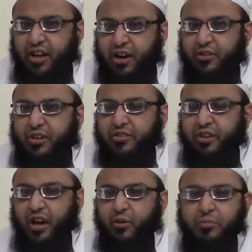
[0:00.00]

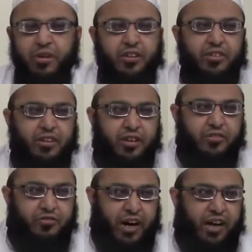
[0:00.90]
how amazing
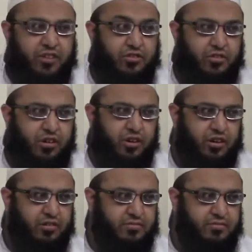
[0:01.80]
these facts are.